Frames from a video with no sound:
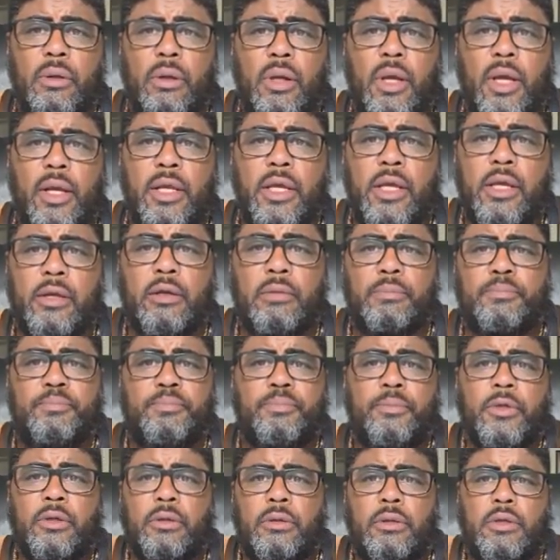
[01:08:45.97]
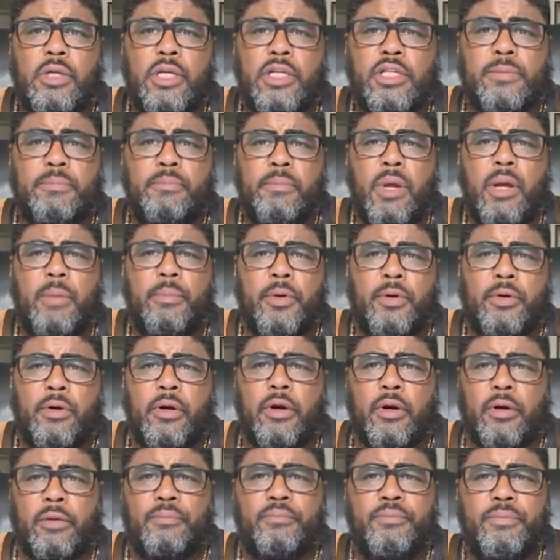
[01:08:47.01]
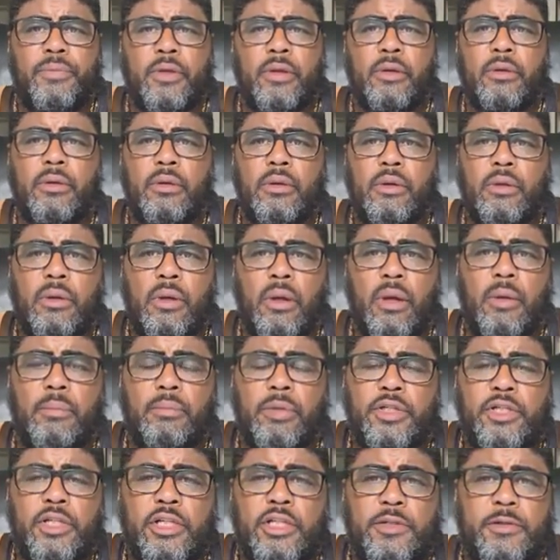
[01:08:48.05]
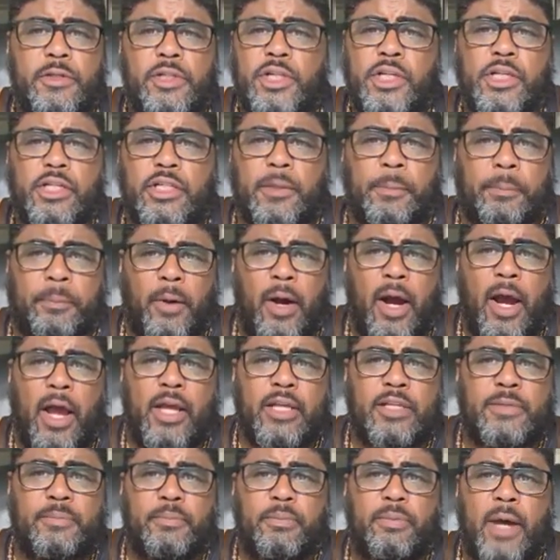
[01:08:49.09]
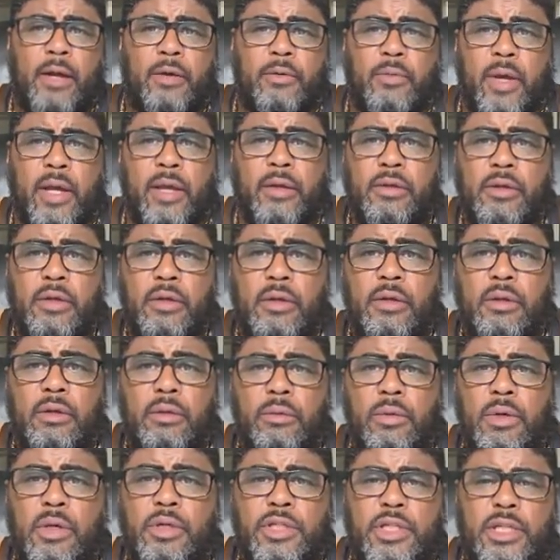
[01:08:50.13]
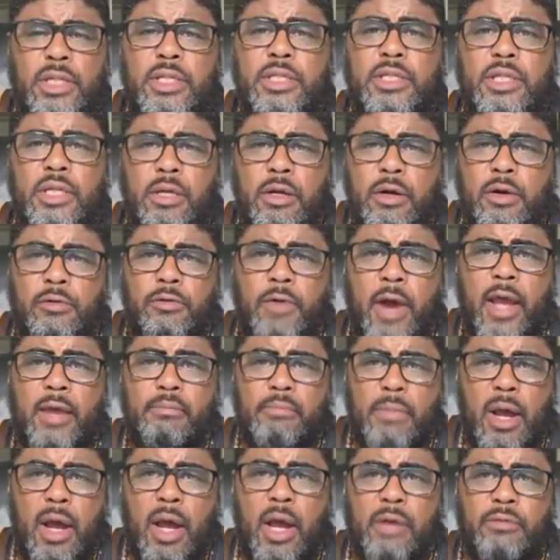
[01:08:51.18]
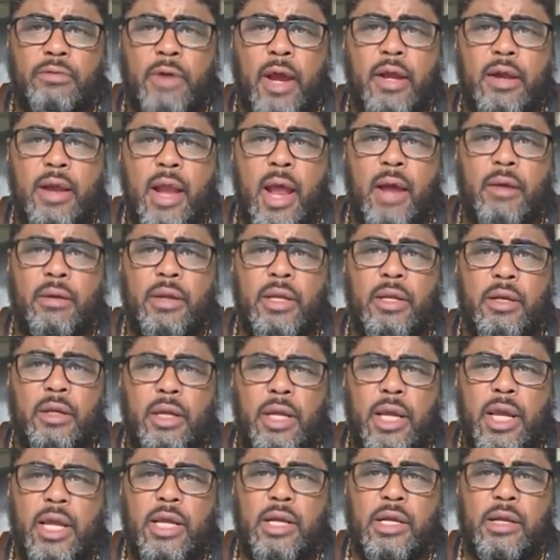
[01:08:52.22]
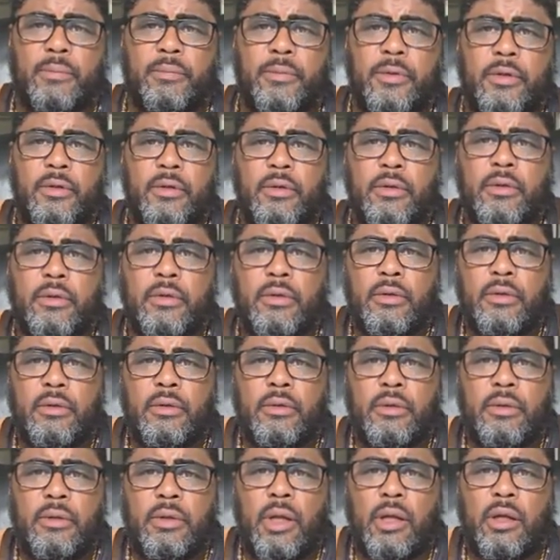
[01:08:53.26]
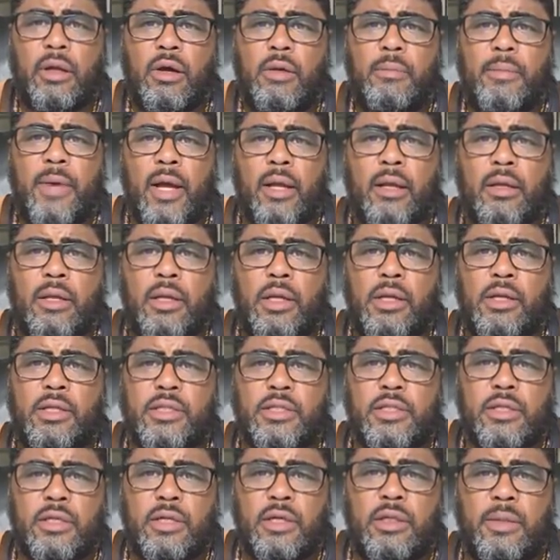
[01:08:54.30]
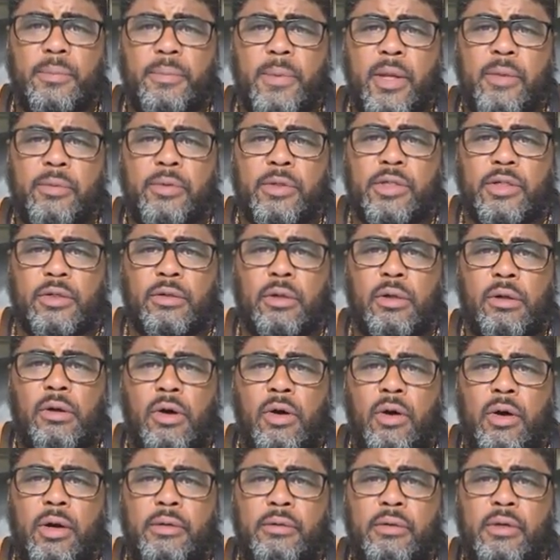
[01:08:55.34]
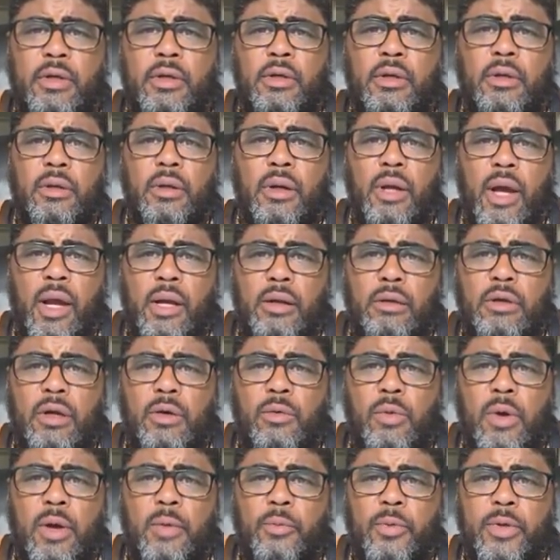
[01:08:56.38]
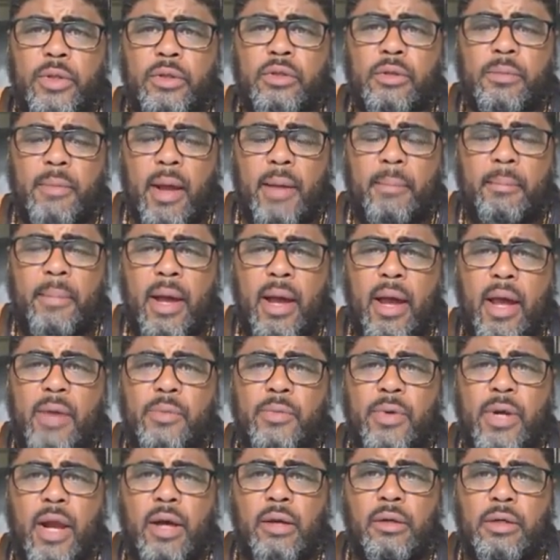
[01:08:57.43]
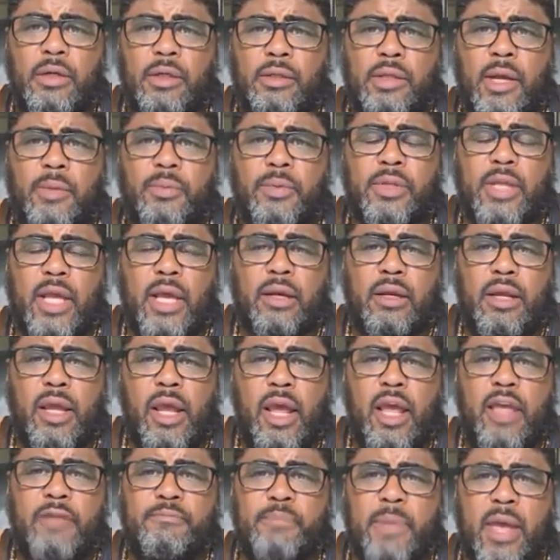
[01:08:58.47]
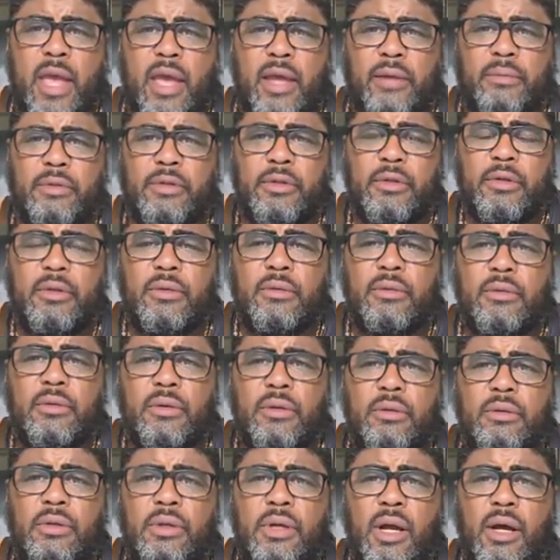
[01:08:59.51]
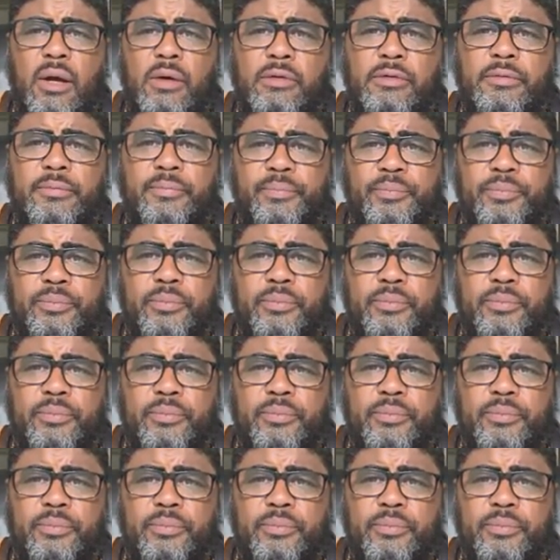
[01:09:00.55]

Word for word: And he dismembered her. But she's she's surprised, by the way. Well, she's in her right mind right now in the kingdom. Like, oh my goodness, good to be with you, Lord. I don't know what went through my mind when I hooked up with that caveman, you know?